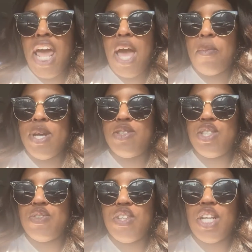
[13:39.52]
I had
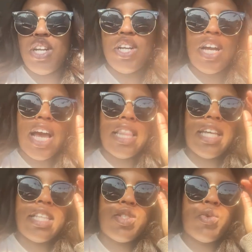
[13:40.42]
pastries for dinner. I had
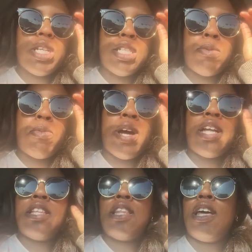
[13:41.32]
like this raisin
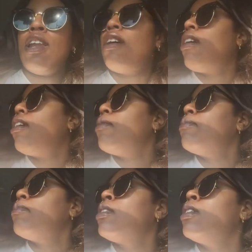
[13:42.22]
bread, and then um,